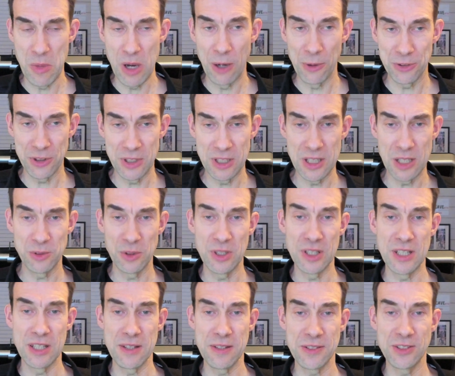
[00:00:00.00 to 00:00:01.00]
miles. Ended up
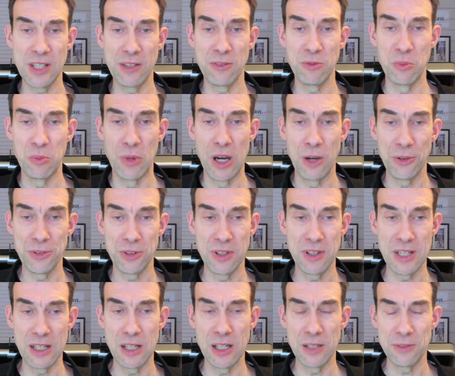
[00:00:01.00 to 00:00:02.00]
doing another 7 miles. And
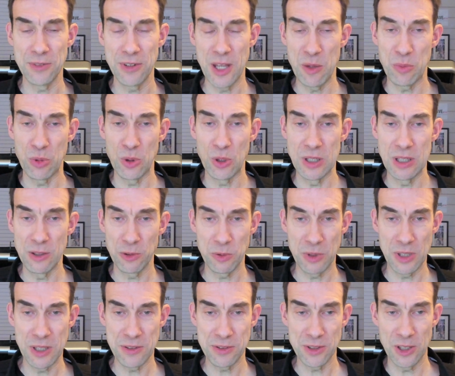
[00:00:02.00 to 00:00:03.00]
I think after that point, it
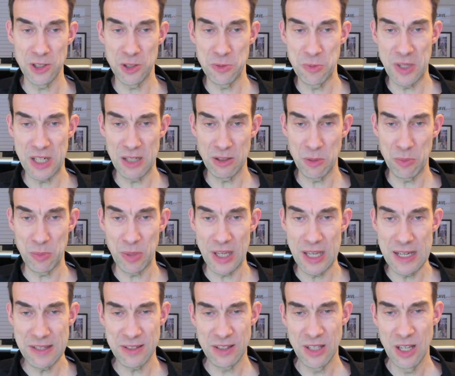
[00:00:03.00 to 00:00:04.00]
was when I started to pick up the
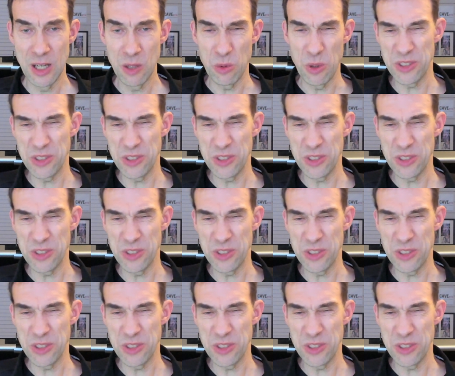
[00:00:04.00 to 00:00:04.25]
pace.